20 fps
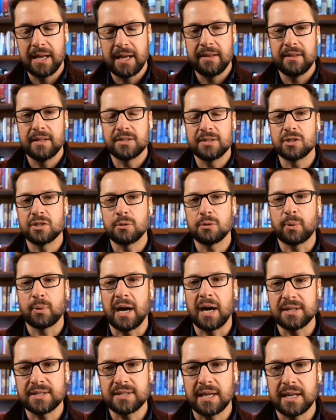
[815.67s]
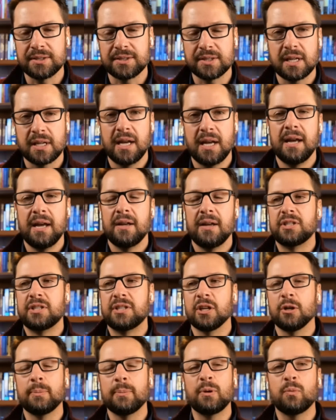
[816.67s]
This is the process.
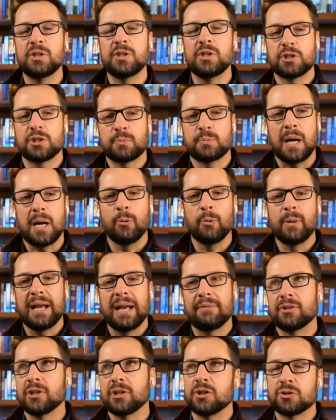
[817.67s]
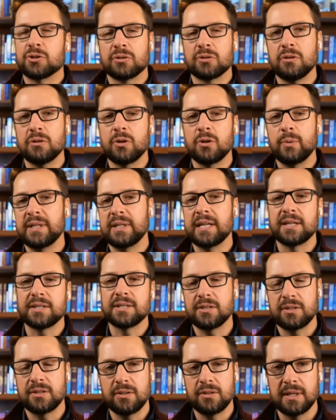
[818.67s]
Dillman would just probably have to control who he does
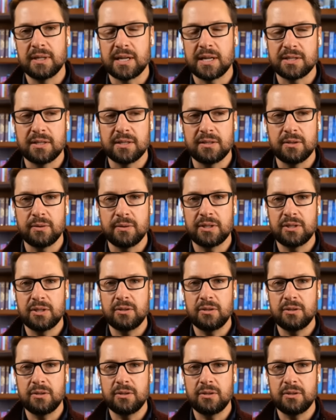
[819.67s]
it to and doesn't do it to.